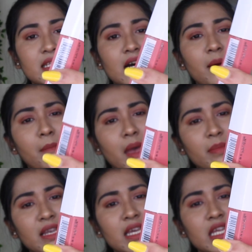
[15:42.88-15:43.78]
the
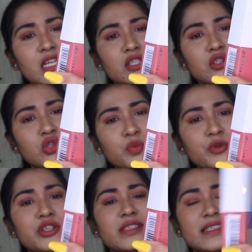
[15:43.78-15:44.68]
Maybelline
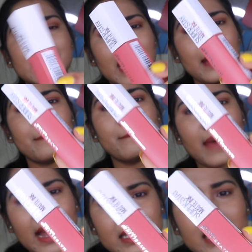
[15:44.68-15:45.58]
Super Stay
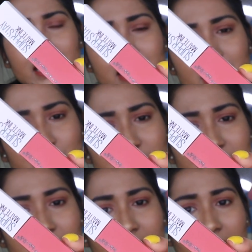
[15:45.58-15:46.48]
Matte Ink
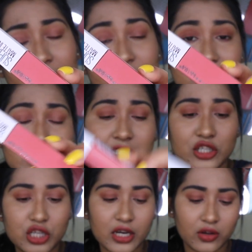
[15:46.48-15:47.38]
Lipstick, and this is the
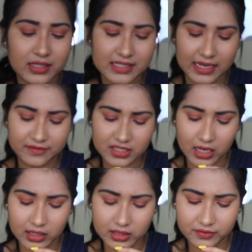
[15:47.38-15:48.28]
shade called Self
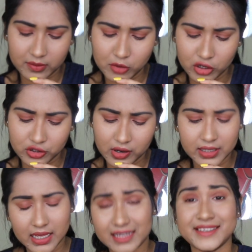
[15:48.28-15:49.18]
Starter, if I'm not
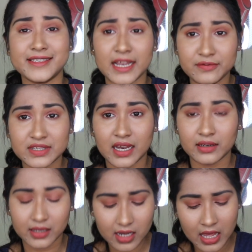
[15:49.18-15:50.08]
wrong. Yeah, the Self
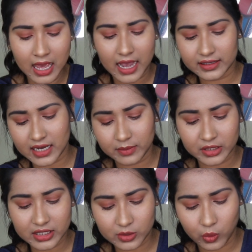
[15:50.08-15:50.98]
Starter, and the
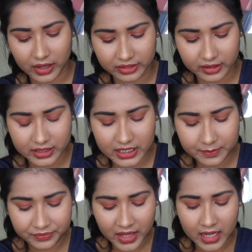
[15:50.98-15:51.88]
number is 130.